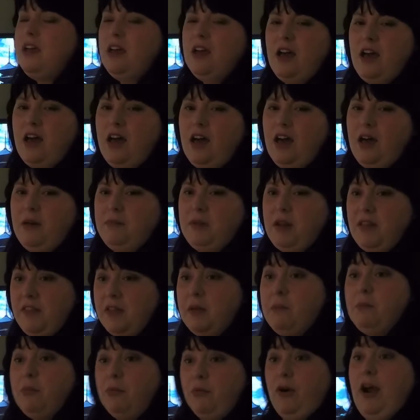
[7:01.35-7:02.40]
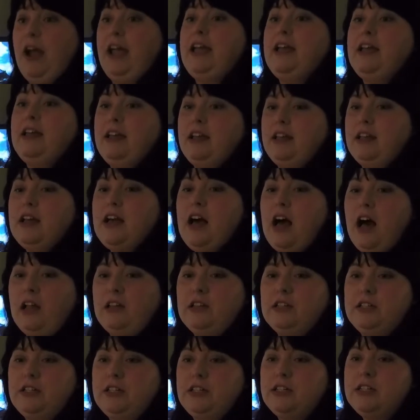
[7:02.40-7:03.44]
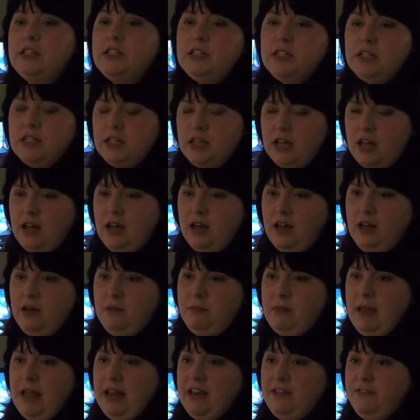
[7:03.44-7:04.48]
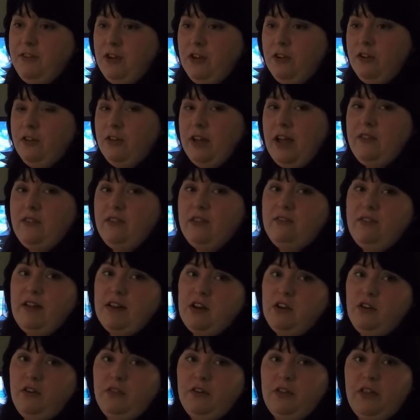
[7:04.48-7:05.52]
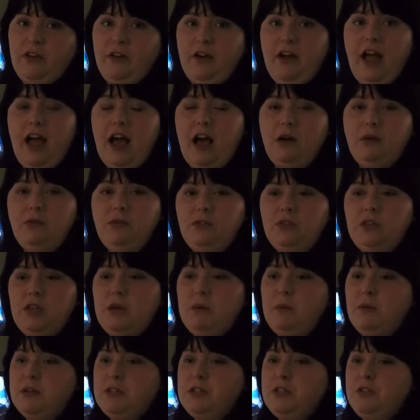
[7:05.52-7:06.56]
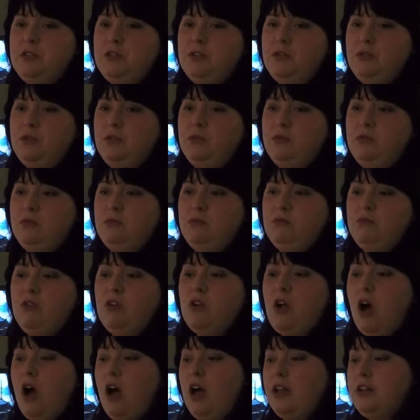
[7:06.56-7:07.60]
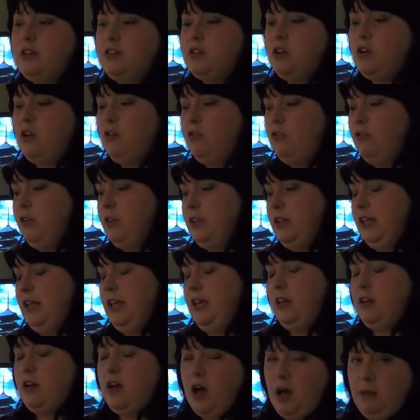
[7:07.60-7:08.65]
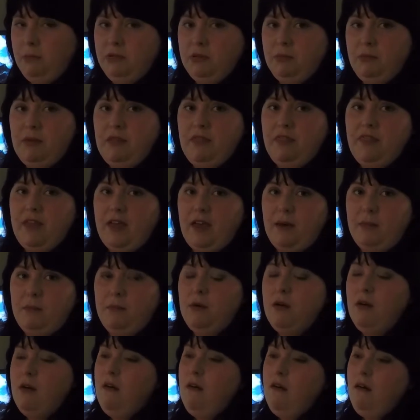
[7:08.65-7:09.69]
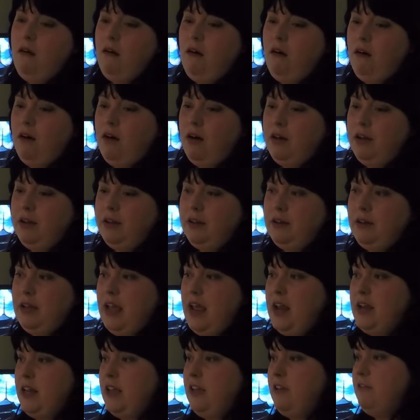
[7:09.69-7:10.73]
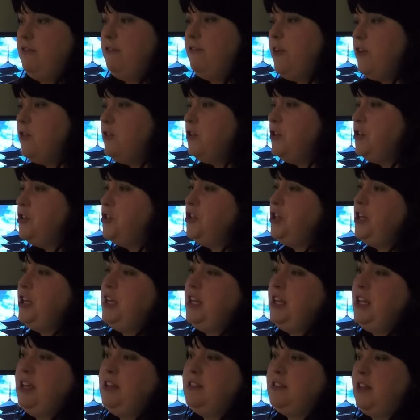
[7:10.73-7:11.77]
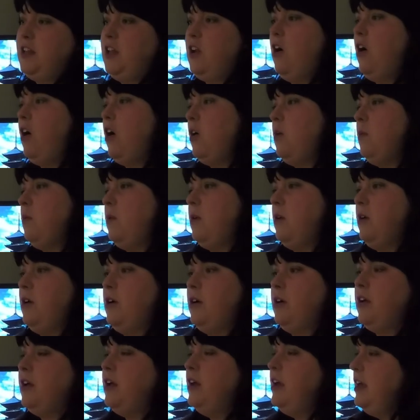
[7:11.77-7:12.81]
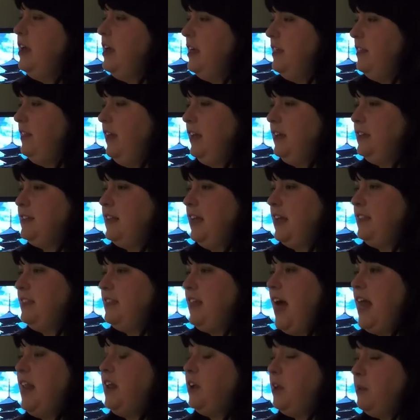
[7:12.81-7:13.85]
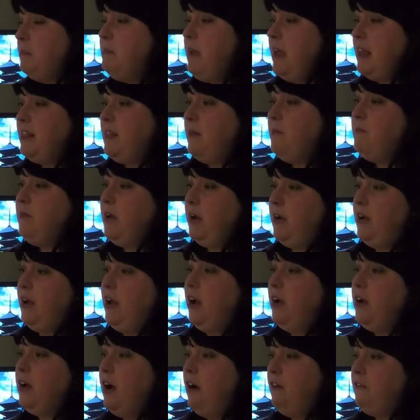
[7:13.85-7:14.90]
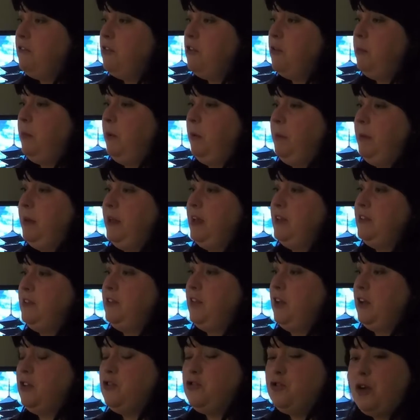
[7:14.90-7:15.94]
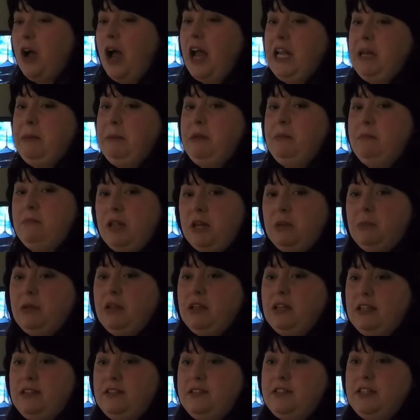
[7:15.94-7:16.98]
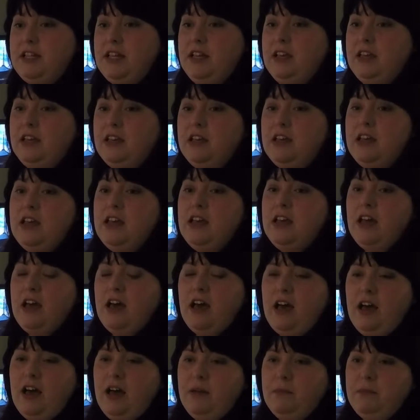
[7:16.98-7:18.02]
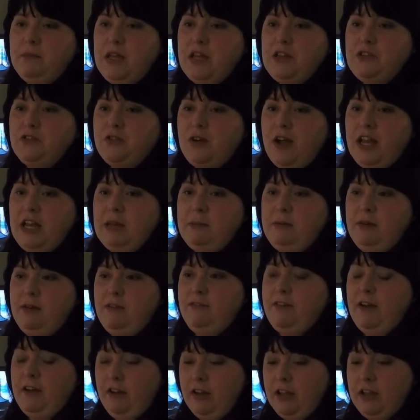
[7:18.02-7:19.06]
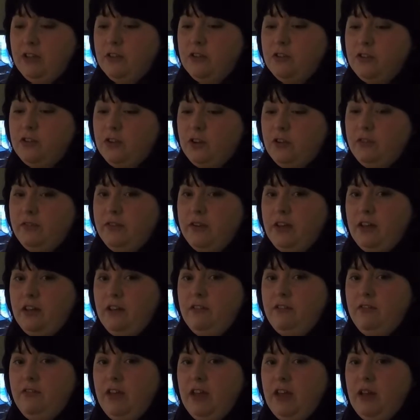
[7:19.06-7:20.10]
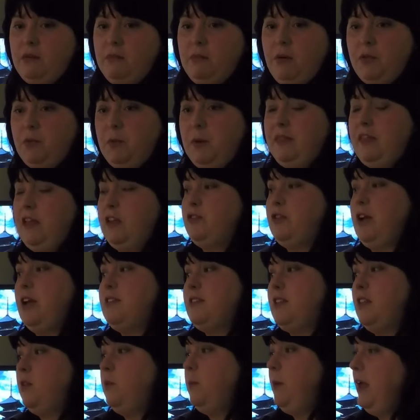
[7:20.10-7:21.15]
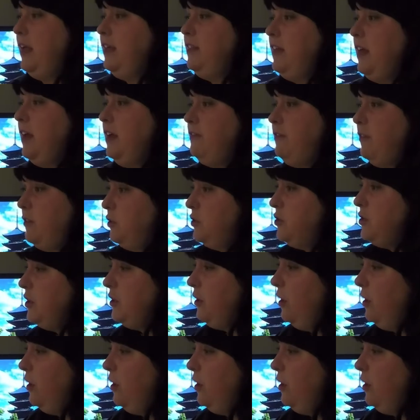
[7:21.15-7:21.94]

nothing bright in color. And if you're ever invited over to their house, you want to not overly compliment them on any furnishings, any artwork, things like that. It can make them very uncomfortable because they try to be minimalistic. They try to be very conservative in both the way they dress and the way they furnish their